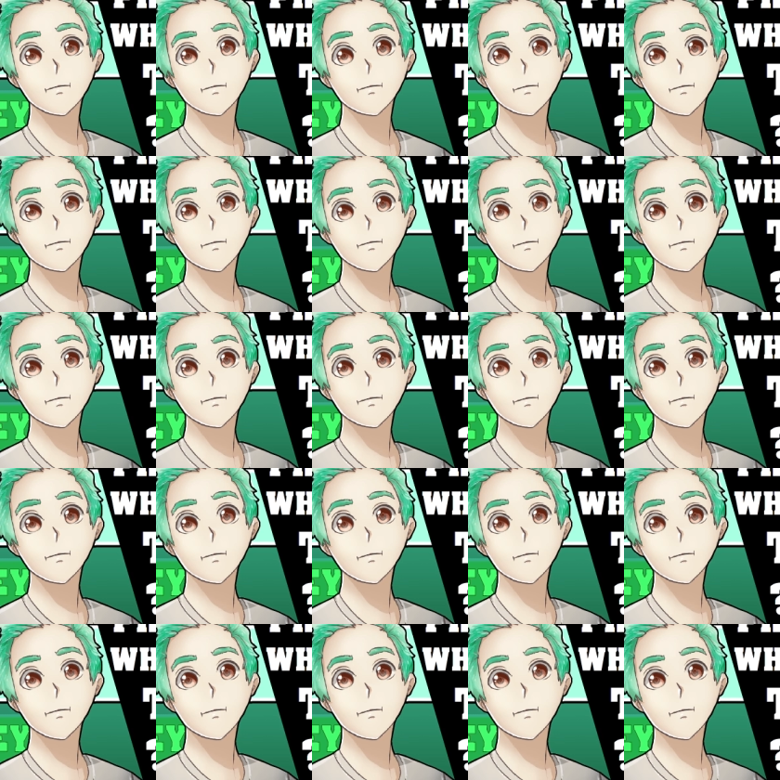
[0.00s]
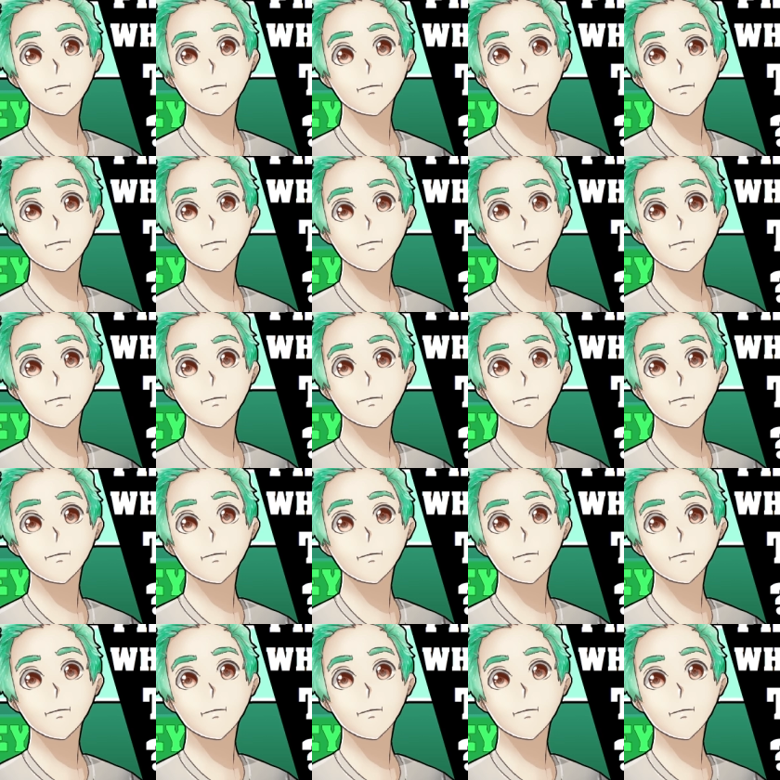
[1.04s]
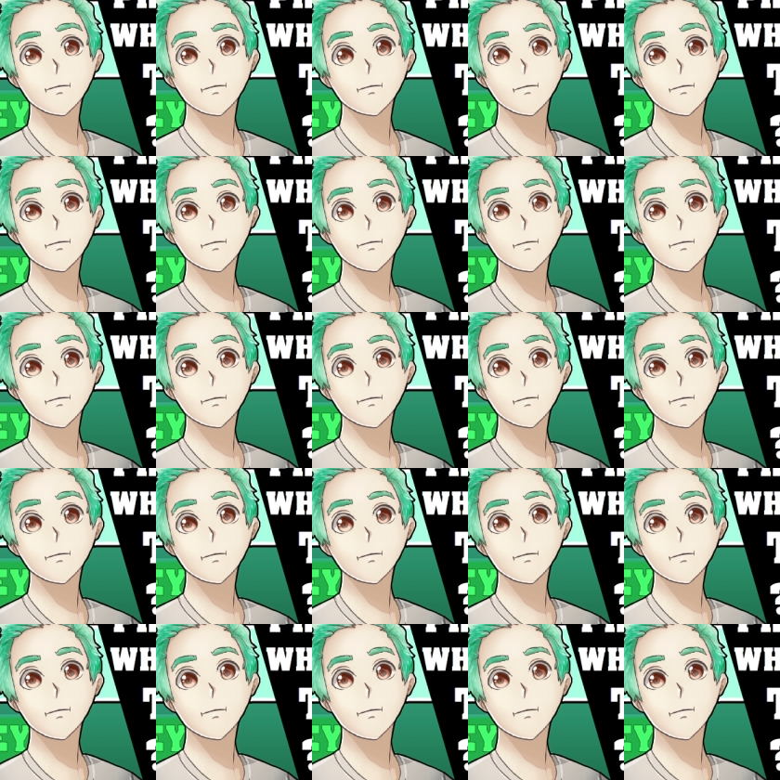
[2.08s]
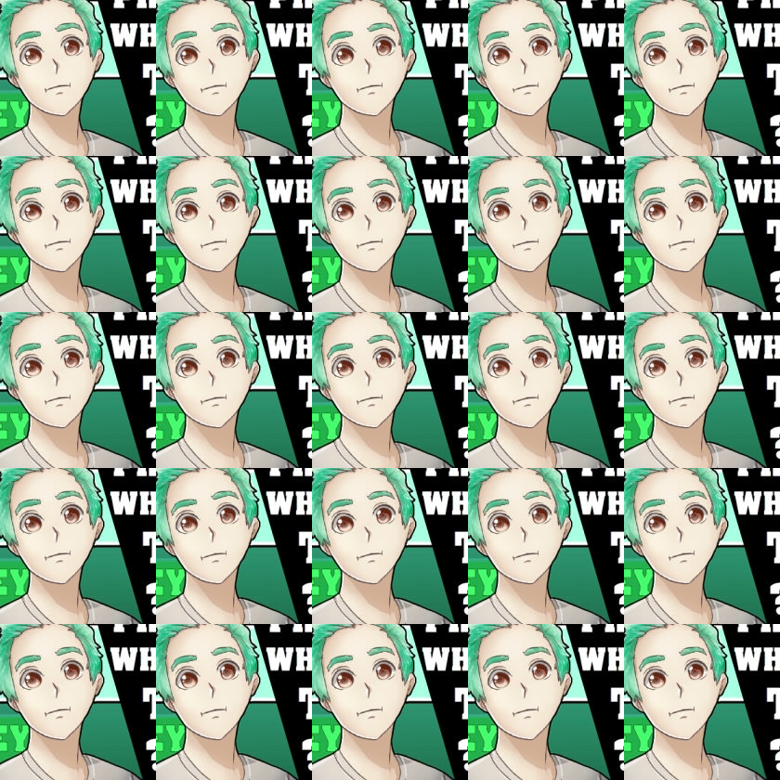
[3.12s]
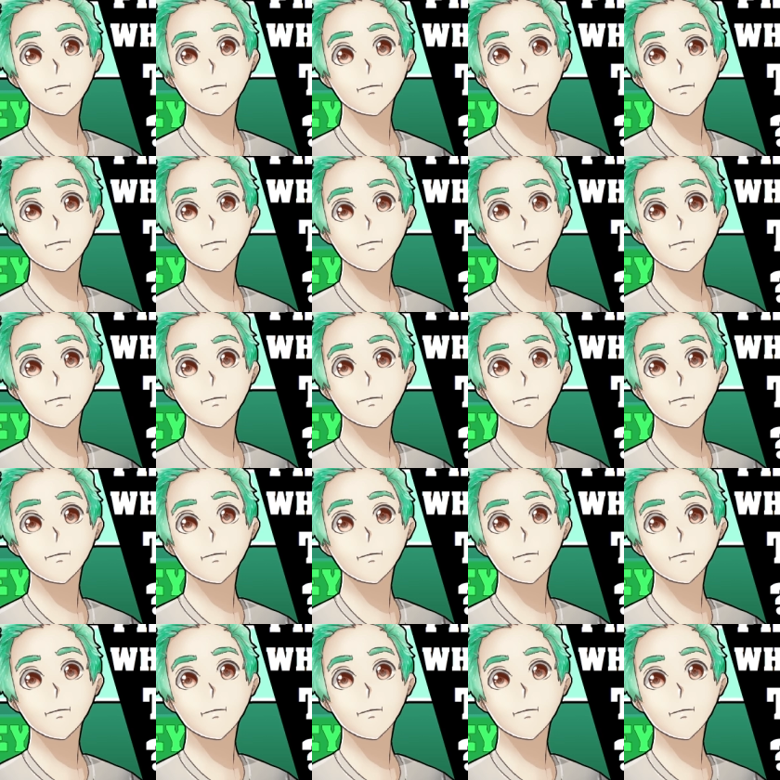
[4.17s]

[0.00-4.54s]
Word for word: right after buying, and then get an appraisal, and you take that to the mortgage company,